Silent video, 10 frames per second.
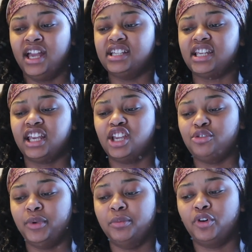It say, can
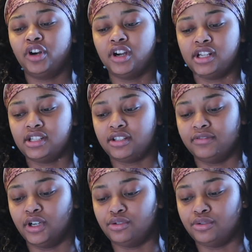you be more courteous
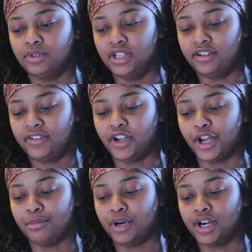of those who live here
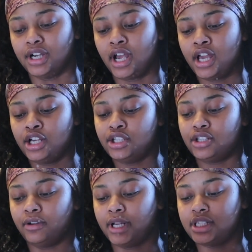and park
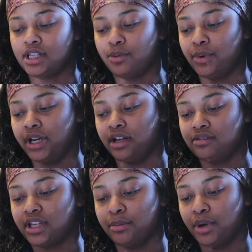so that someone
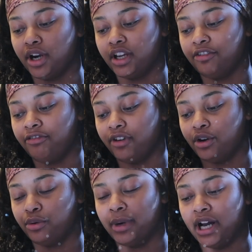else can park in
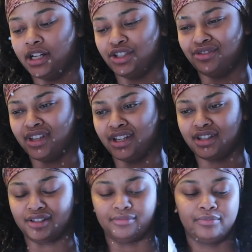front or behind you?
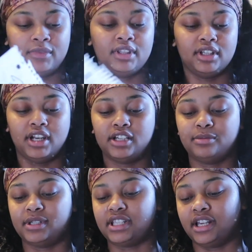Thank you. Then that's
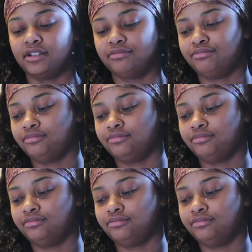going to say,